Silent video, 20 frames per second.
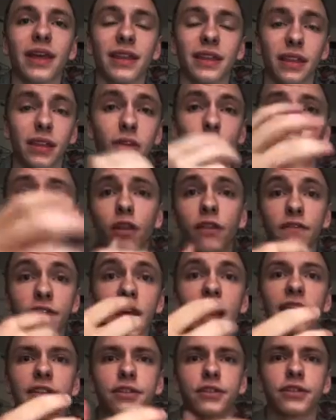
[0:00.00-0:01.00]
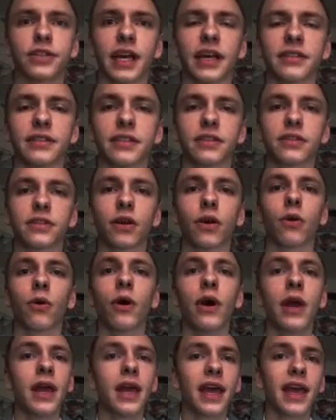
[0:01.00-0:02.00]
in all of the exercises.
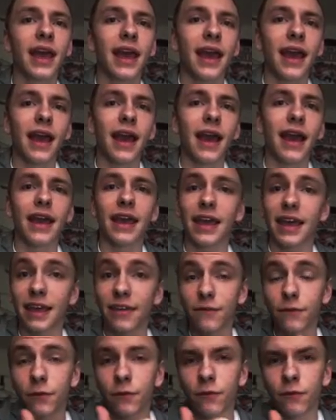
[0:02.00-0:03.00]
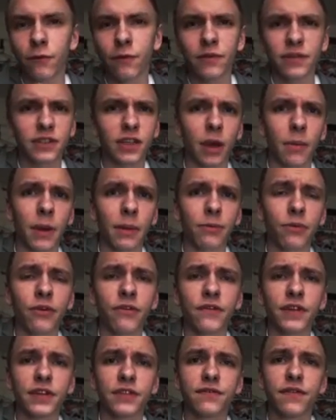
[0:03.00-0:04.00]
So if you've saw my
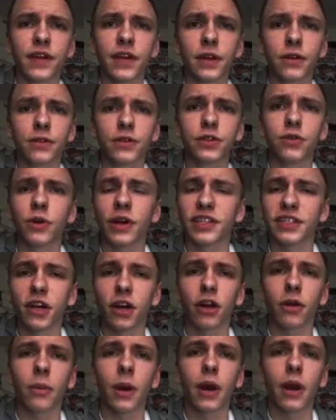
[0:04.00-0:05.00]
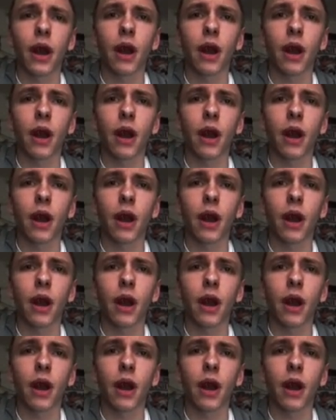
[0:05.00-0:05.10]
previous videos too, I talk about